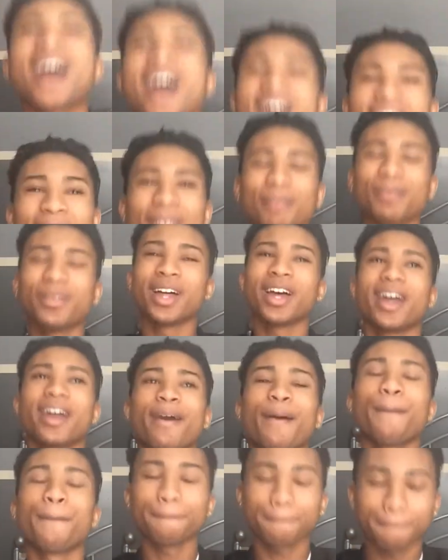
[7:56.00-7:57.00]
I'm
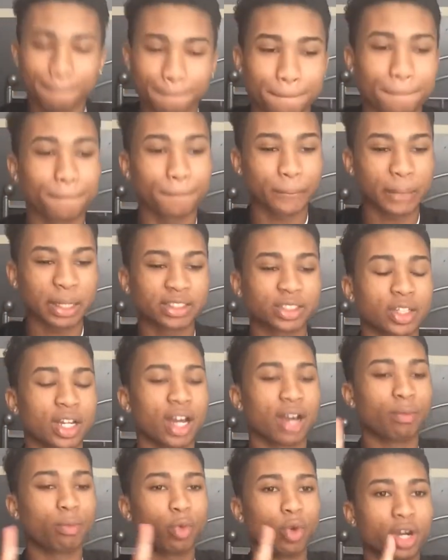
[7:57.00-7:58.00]
like, So
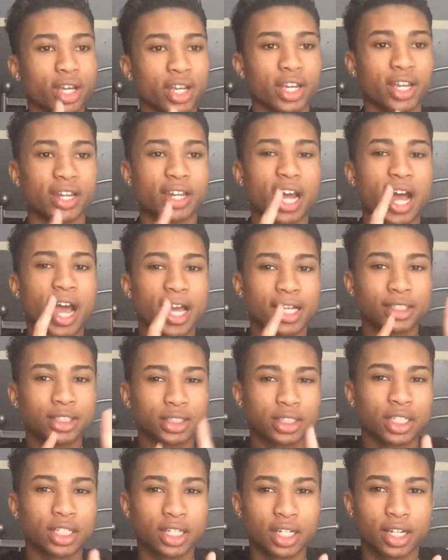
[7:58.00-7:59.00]
now I'm walking in. I
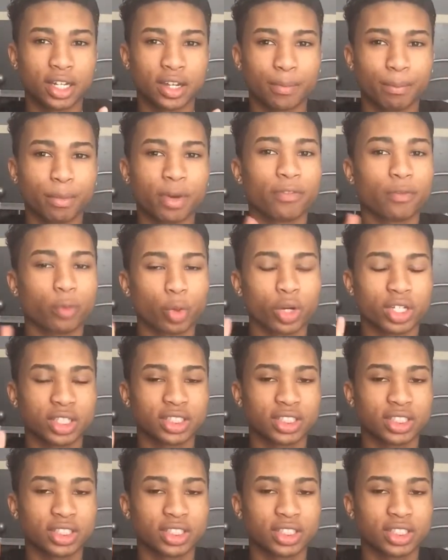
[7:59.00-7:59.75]
see him before he